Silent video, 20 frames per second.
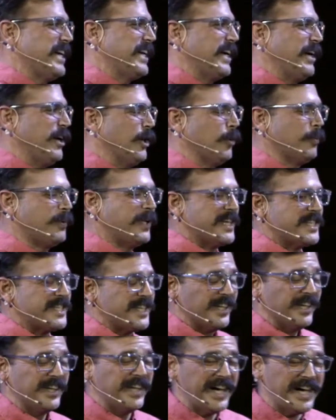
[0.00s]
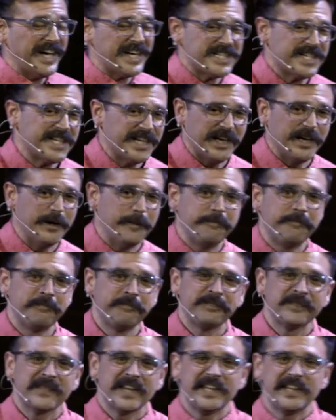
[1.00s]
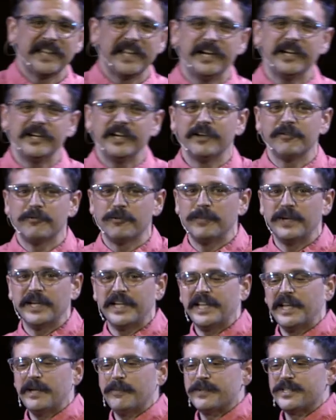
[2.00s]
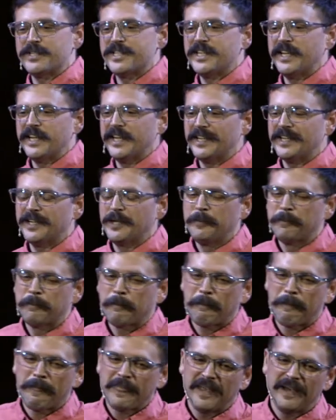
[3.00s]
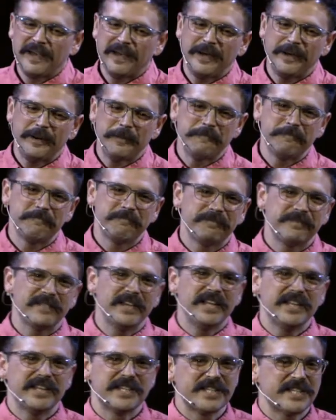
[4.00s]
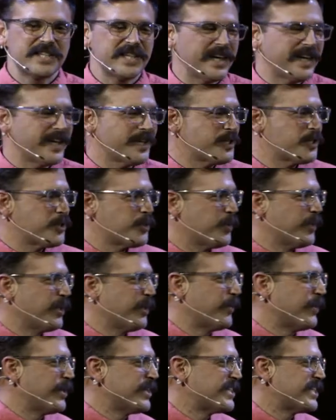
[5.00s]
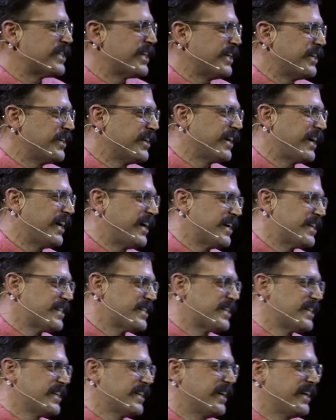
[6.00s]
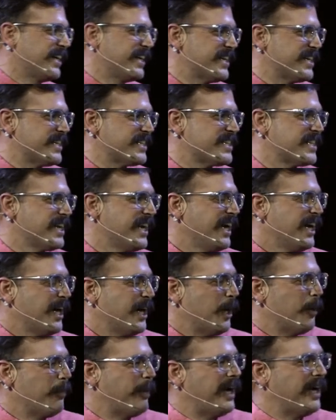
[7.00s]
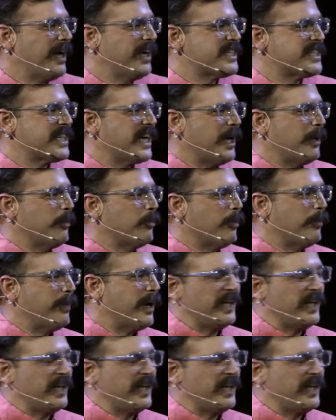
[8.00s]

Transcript: I hope that's the last time that I'll ever make that mistake. Um, the second story I want to tell you guys is about a time in my